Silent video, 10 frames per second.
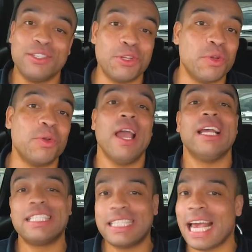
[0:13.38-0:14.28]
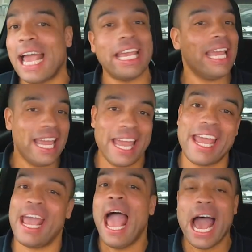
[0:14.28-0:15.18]
do, say,
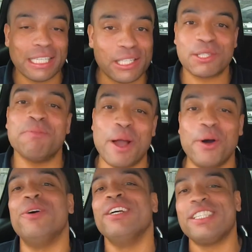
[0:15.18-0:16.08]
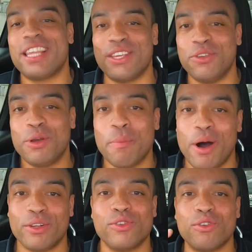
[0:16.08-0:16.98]
hear and smell so that you can
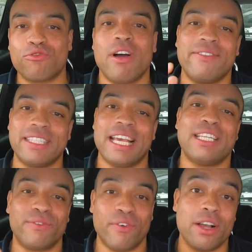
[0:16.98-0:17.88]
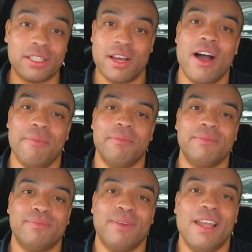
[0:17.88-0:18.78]
pass your driving test first time.
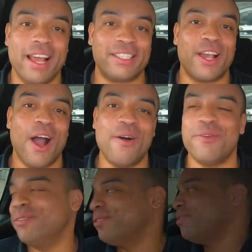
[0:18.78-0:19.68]
Let's go!